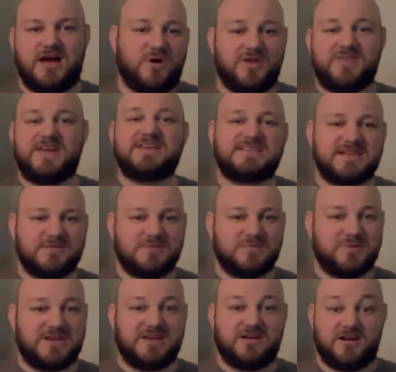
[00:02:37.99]
While they seem to
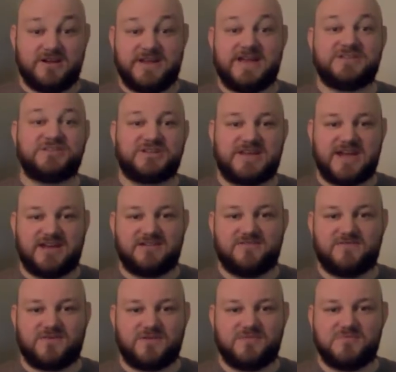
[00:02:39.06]
be
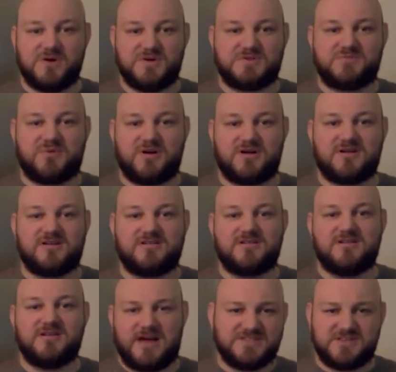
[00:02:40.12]
uneducated for the most part
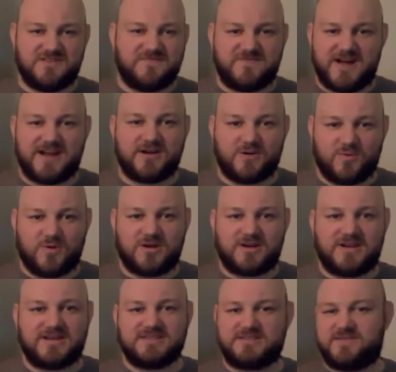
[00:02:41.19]
into the finer
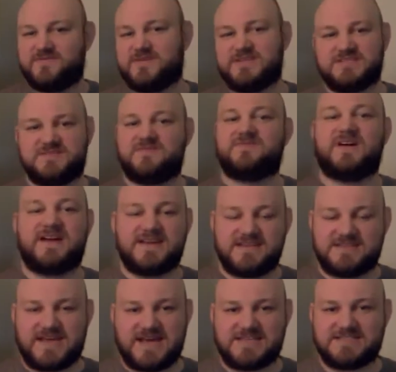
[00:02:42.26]
workings of these
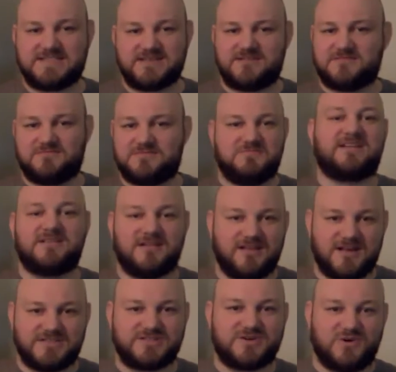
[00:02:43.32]
fantastic
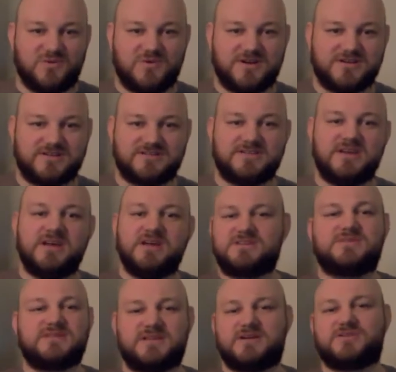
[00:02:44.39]
technological wonders
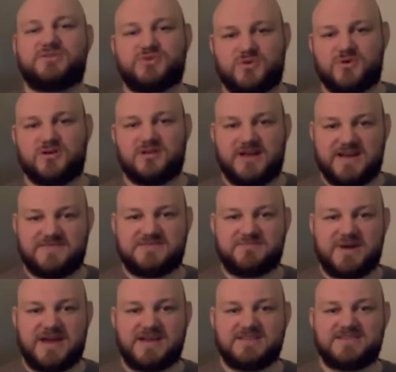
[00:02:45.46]
due to their shorter
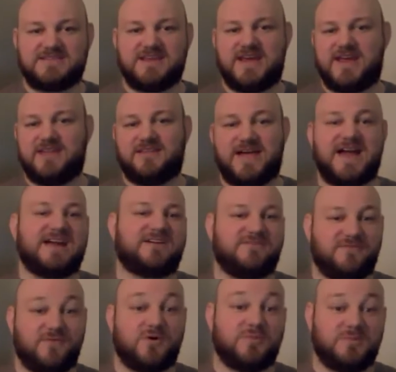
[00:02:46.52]
lifespans and lack
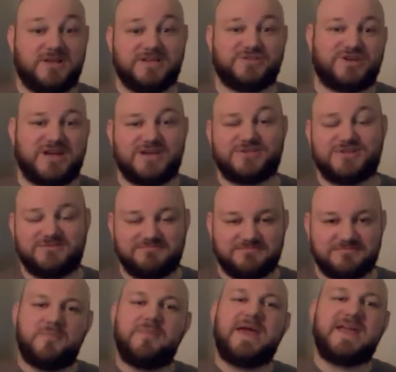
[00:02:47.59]
of formal education.
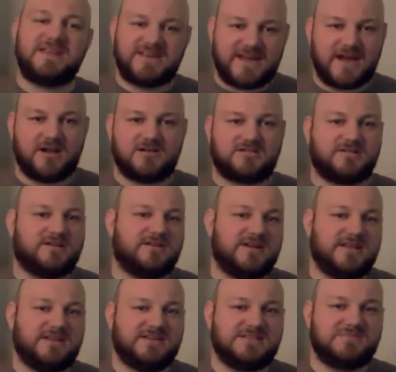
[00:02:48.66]
The main character
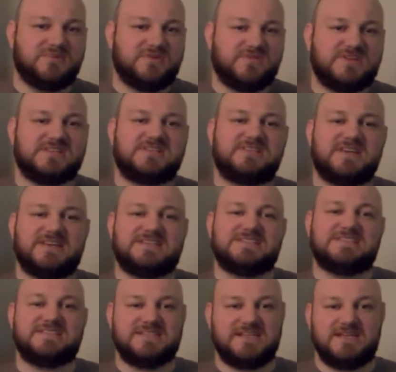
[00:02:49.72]
in these movies
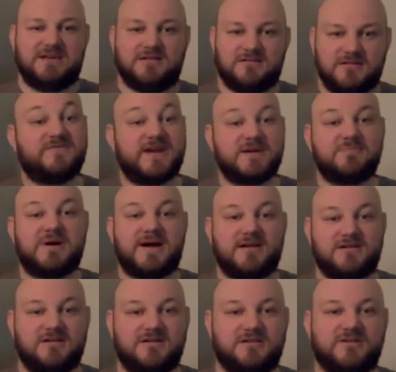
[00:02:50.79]
is D, a
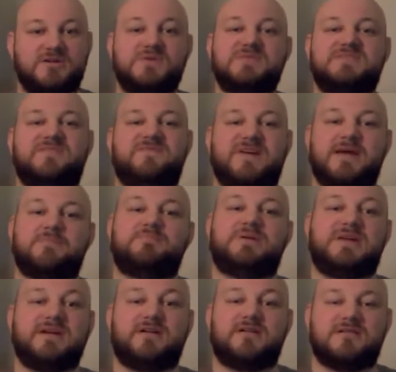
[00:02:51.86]
vampire hunter who is a
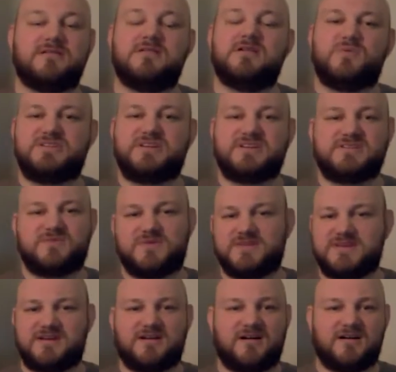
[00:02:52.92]
vampire, which is
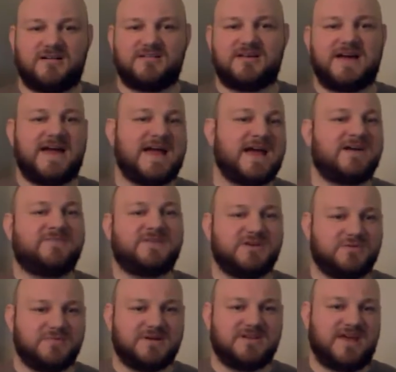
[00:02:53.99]
what they call a half
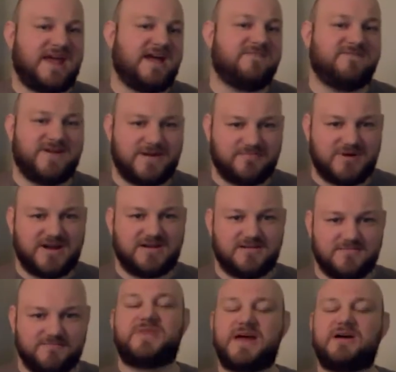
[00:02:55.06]
human, half
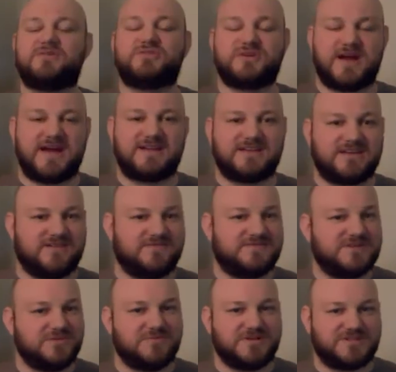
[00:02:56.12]
vampire. Without trying to
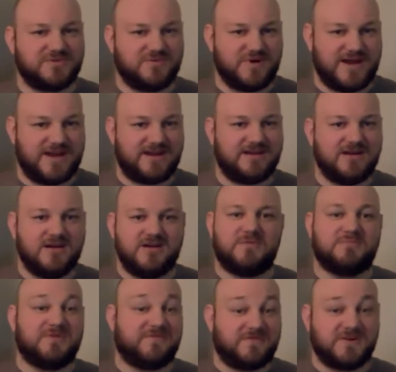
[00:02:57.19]
give too much away
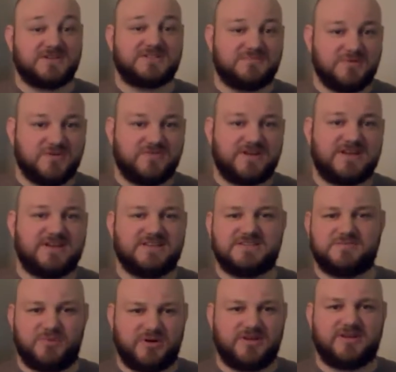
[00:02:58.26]
from the first movie and
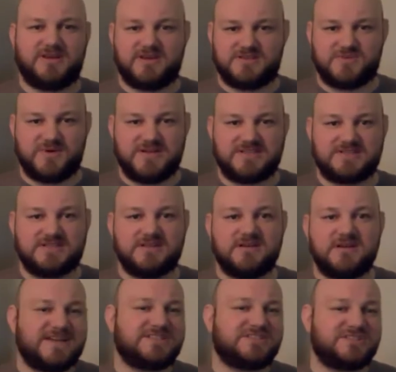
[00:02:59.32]
spoiling a twist,
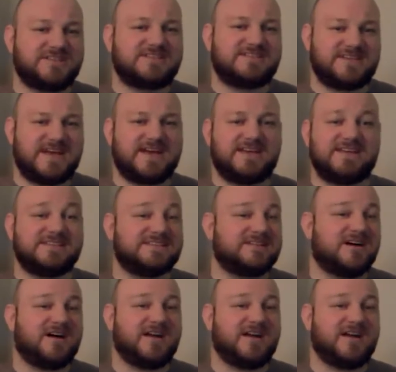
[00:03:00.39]
let's just say he's